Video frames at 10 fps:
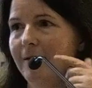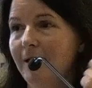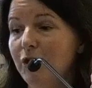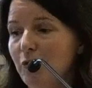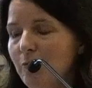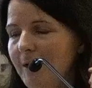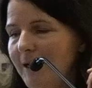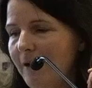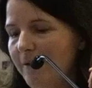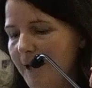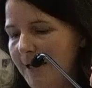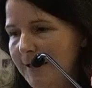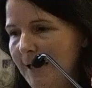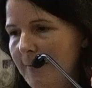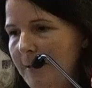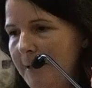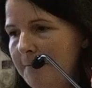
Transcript: the June meeting on the ACIP.